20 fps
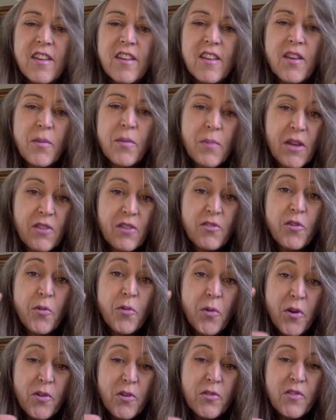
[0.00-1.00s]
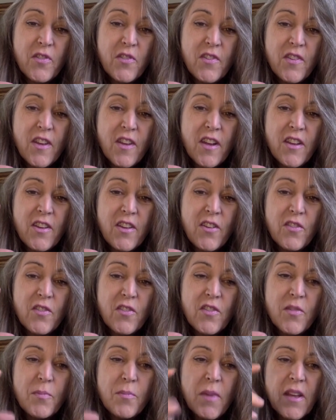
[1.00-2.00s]
the amount of quotes I
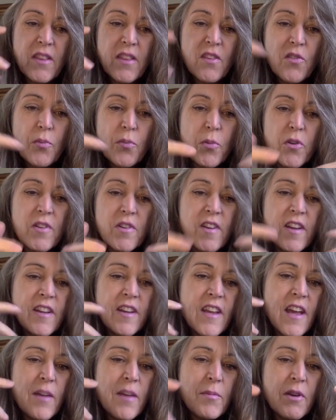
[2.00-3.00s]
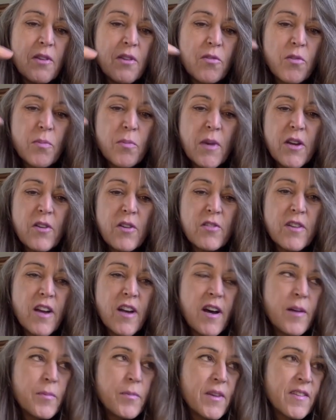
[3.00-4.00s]
use and make this more dynamic with my own
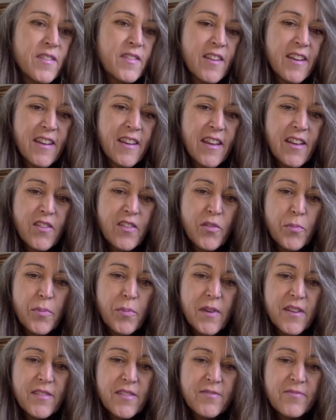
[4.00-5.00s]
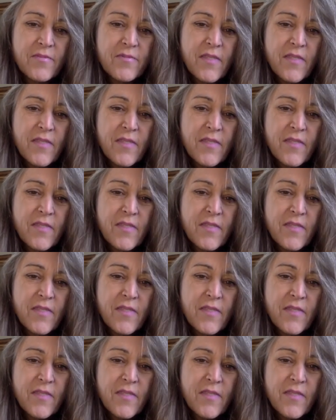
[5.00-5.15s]
comments, I guess, but